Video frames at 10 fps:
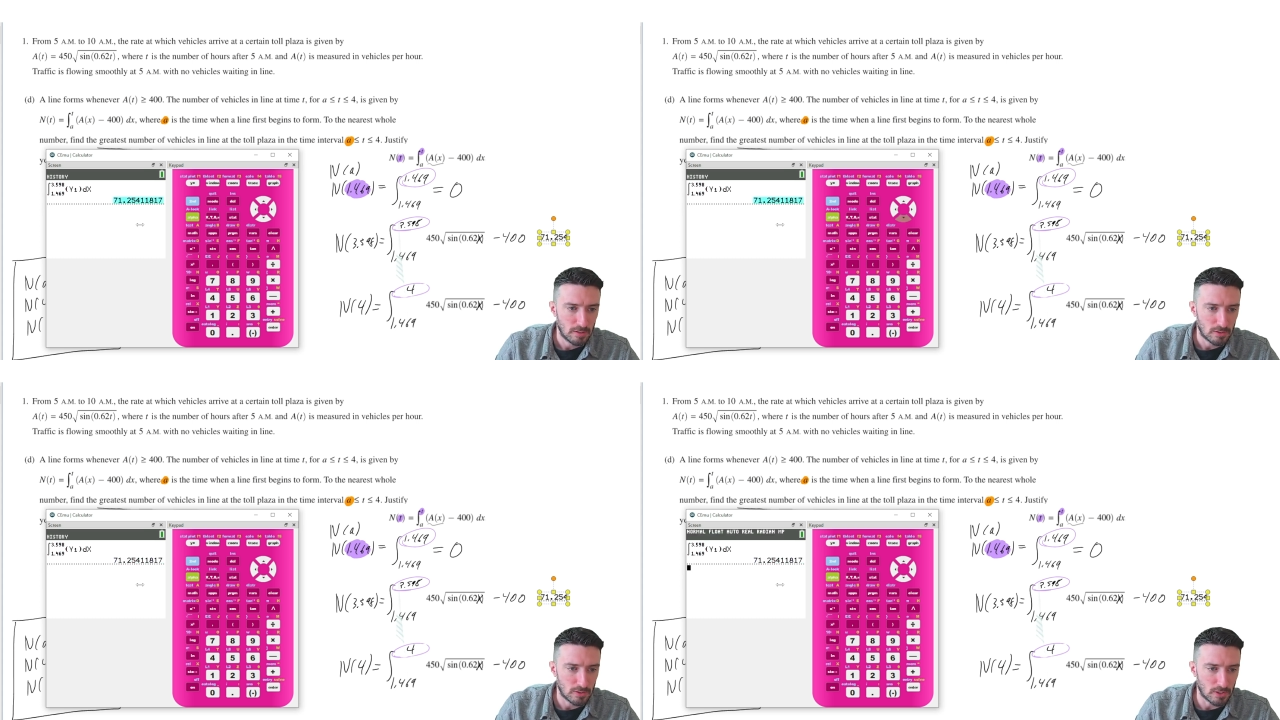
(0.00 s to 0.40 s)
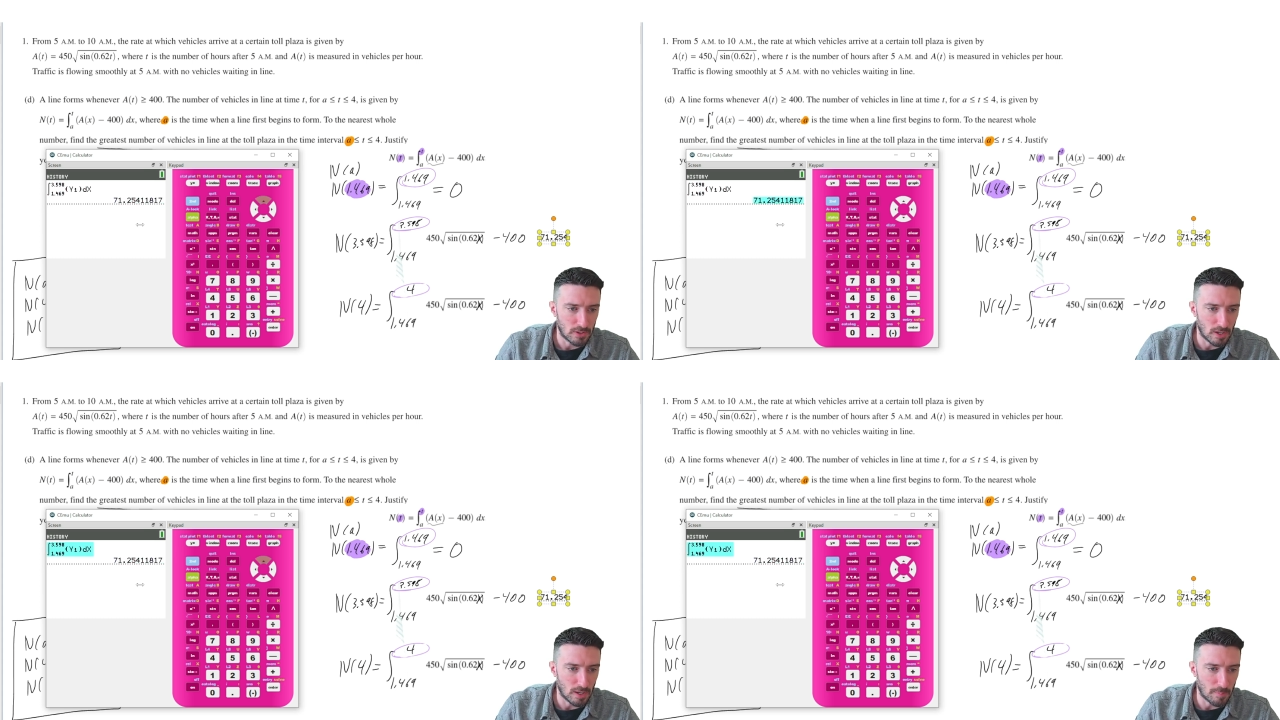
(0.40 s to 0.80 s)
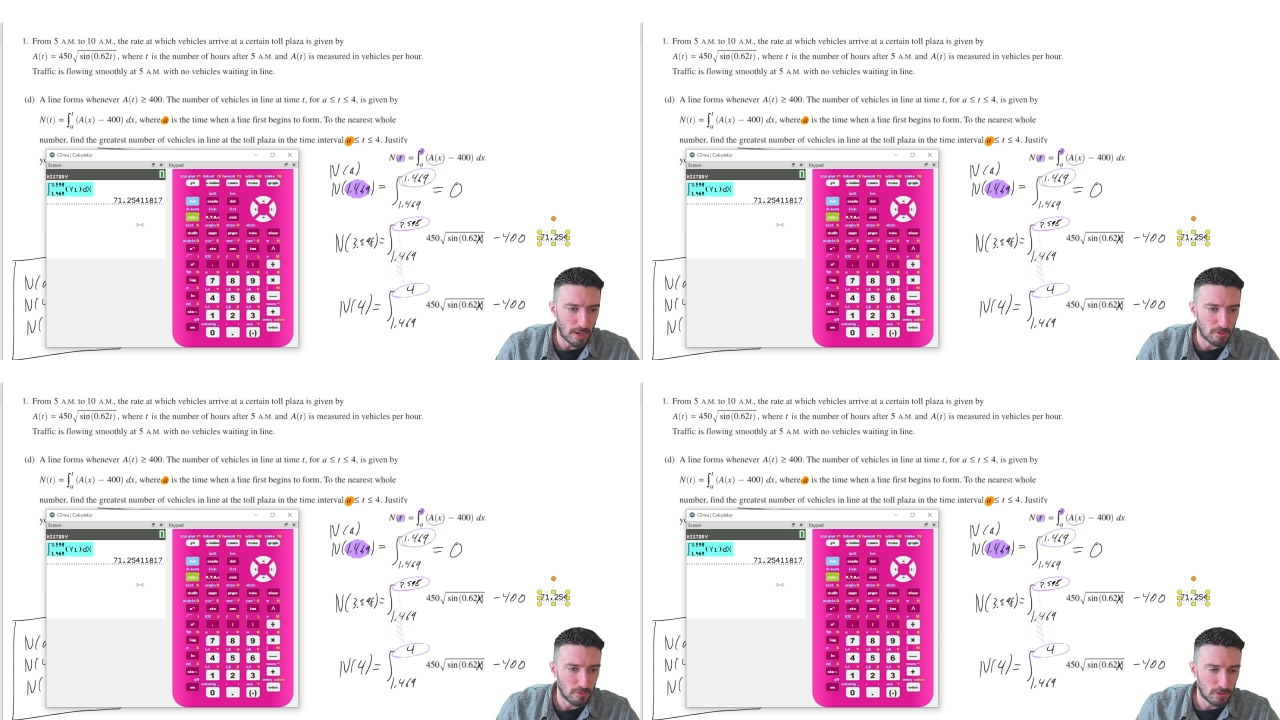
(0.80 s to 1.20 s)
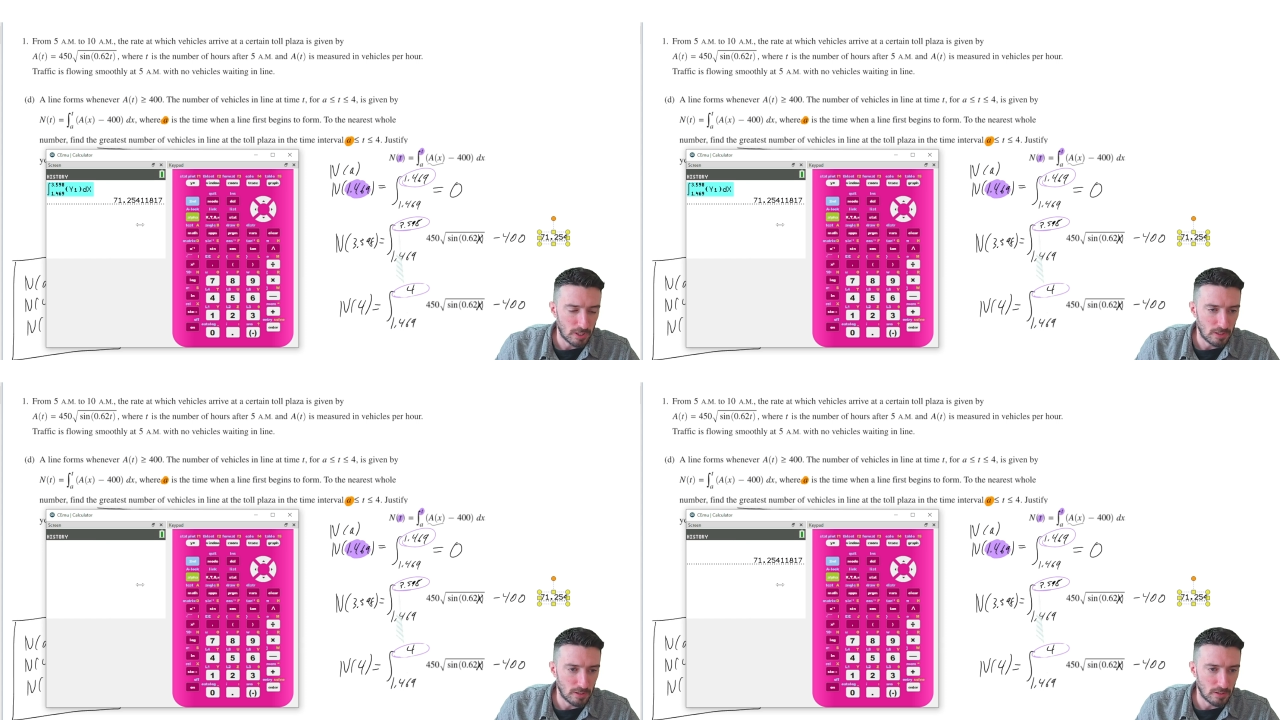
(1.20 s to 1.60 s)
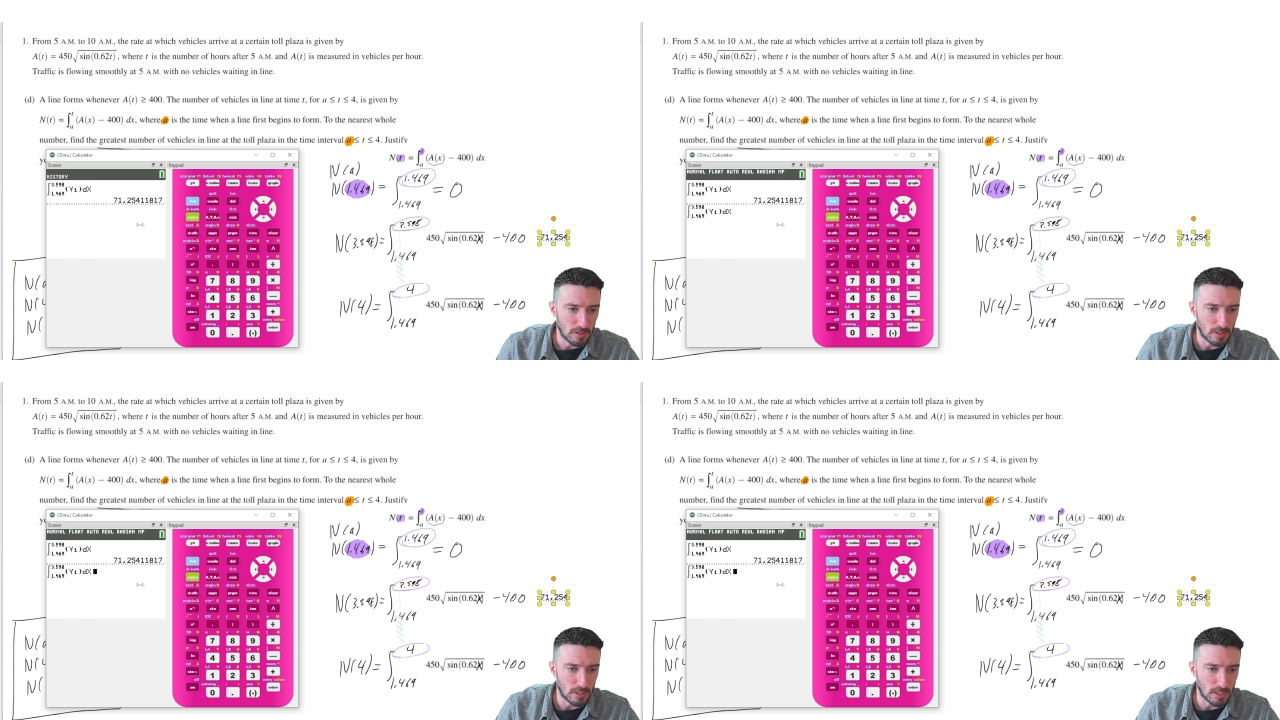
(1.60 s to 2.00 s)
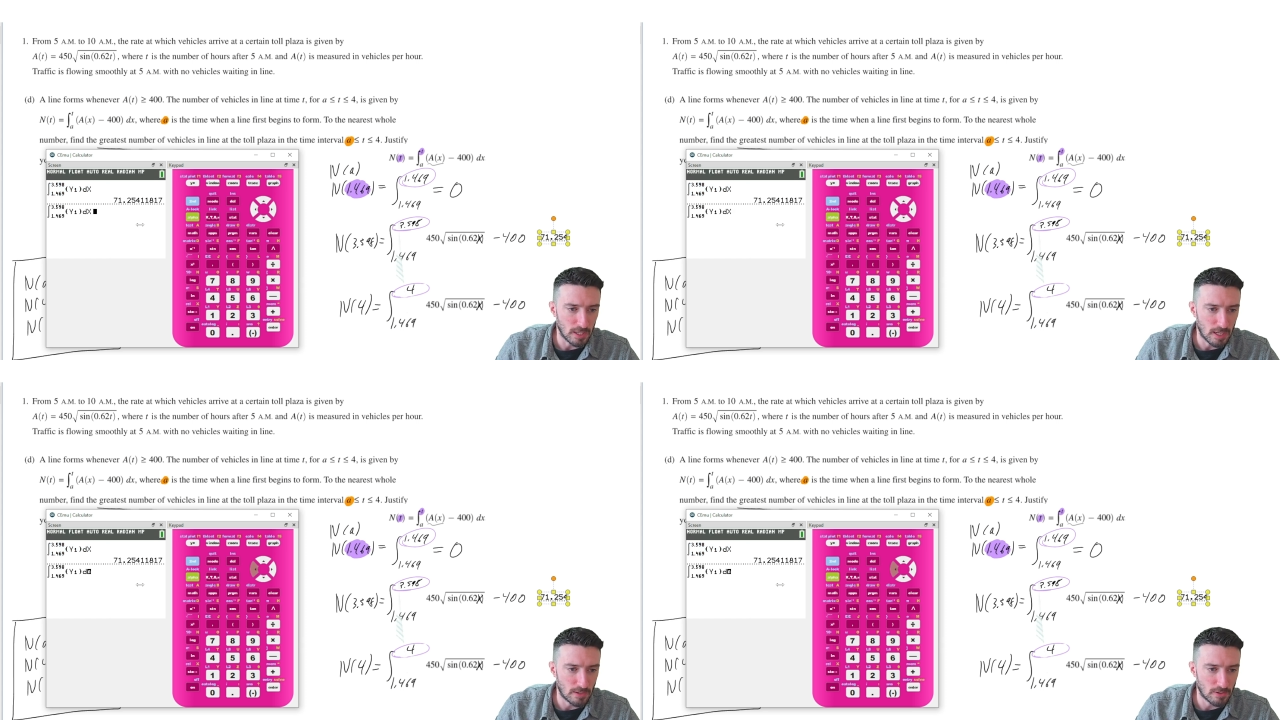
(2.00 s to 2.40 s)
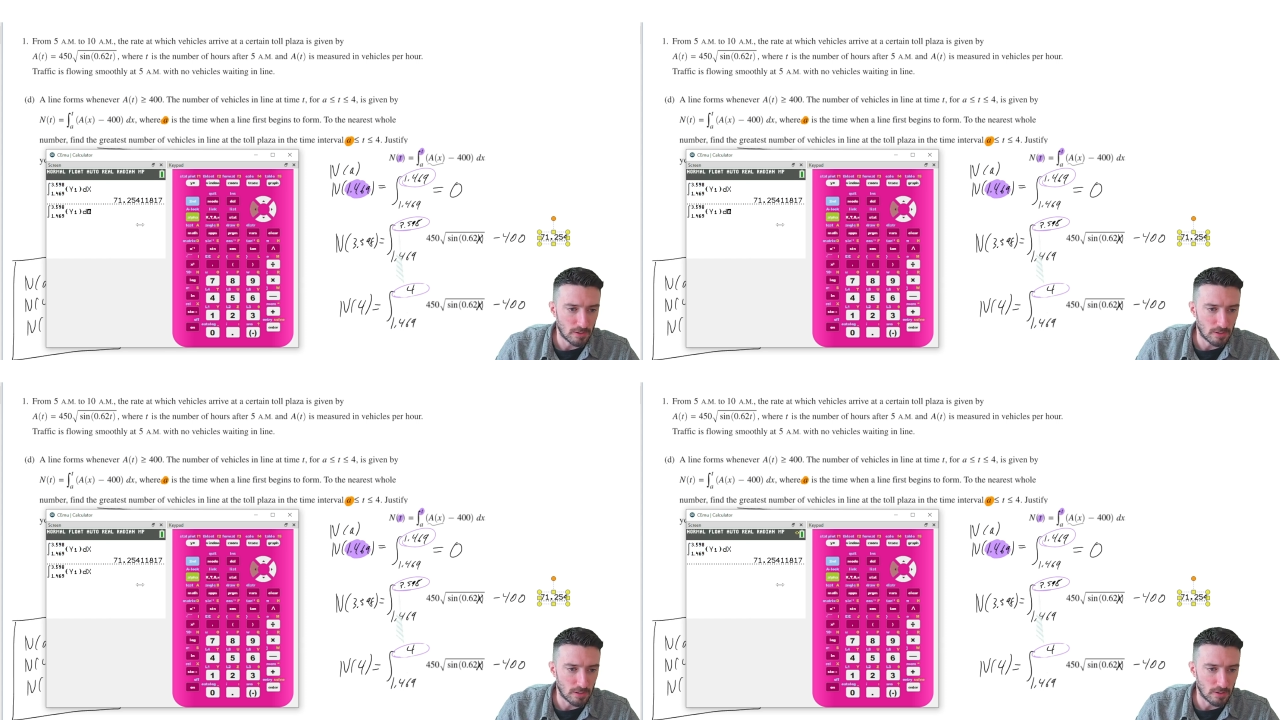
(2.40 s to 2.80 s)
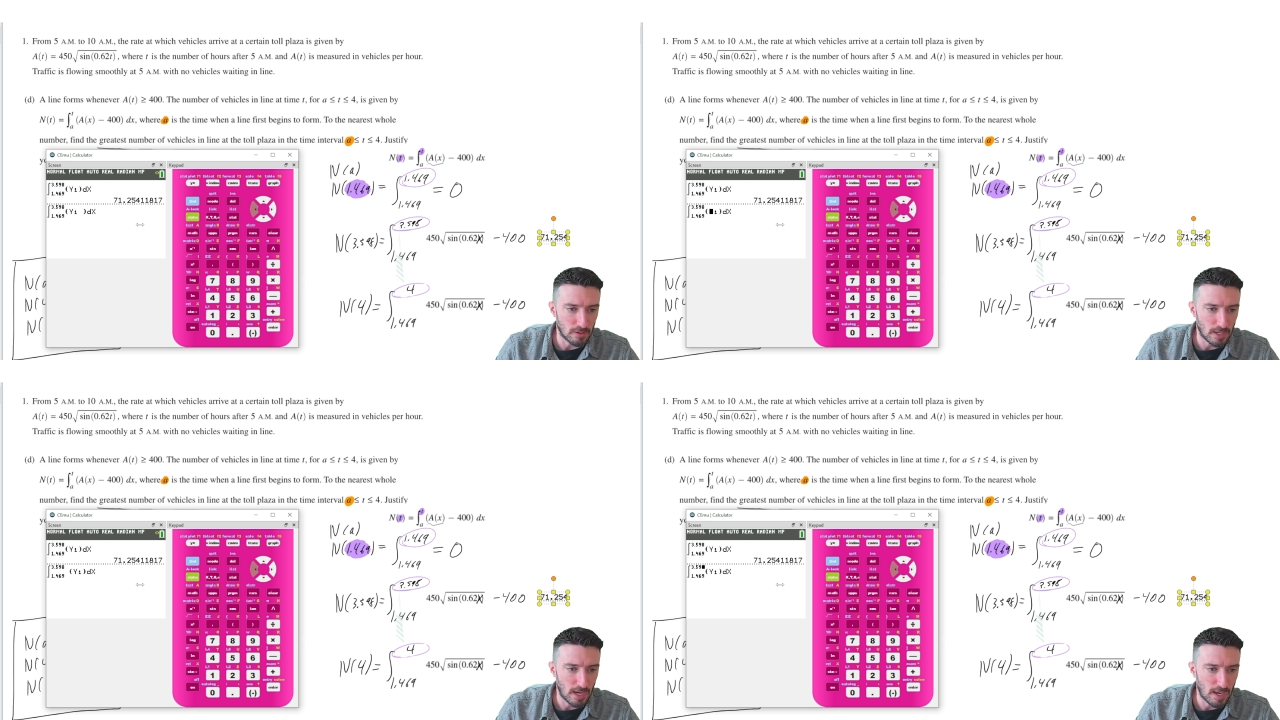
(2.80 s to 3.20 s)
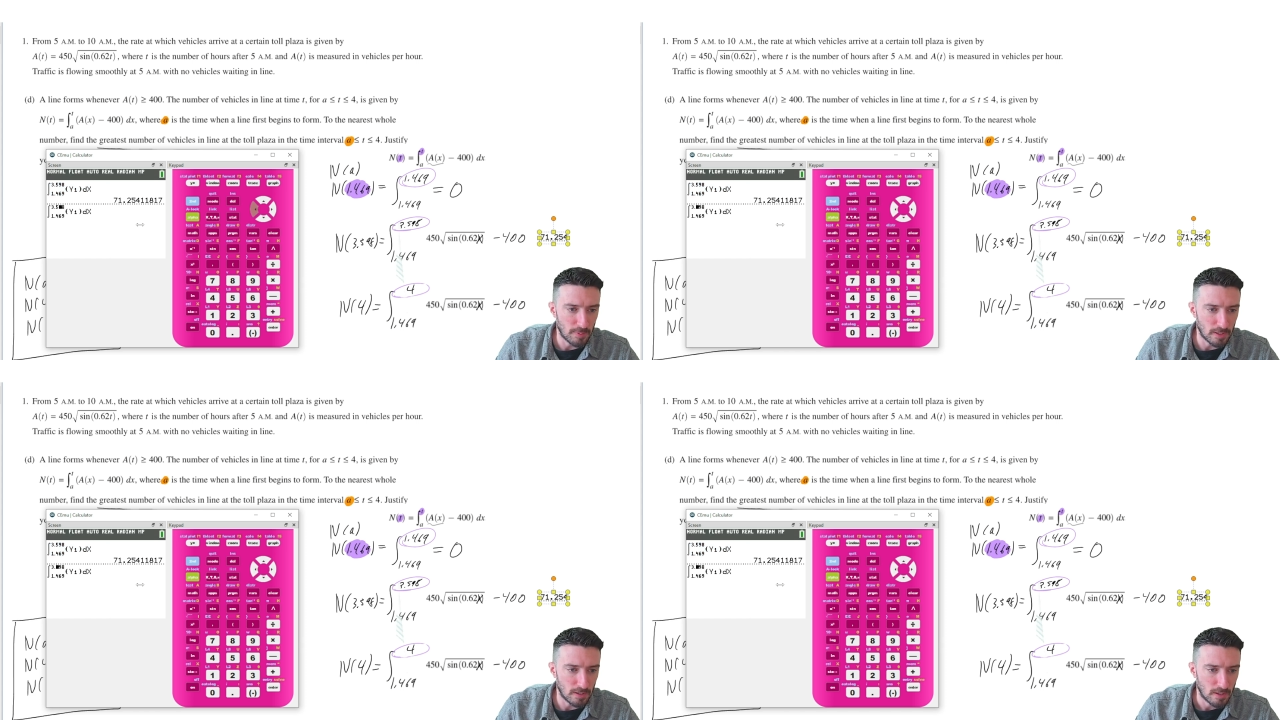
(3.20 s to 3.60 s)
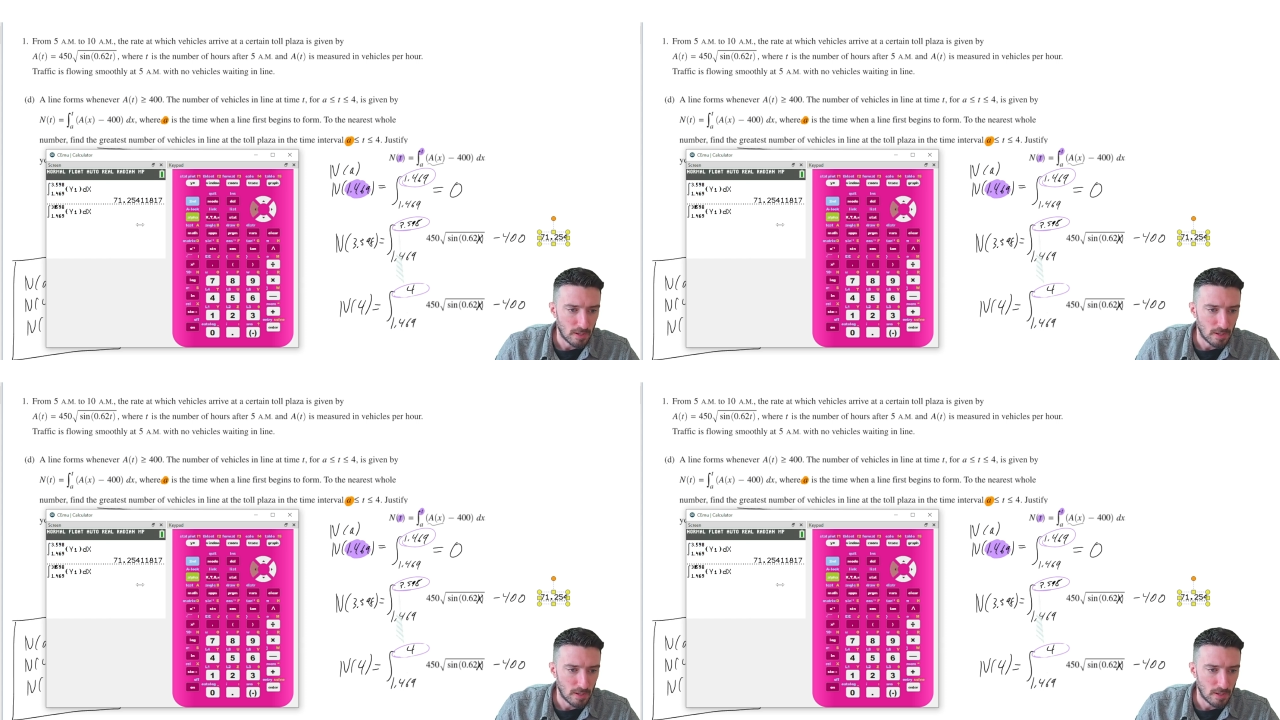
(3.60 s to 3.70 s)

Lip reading: Just hit the up arrow key, hit enter, it'll copy.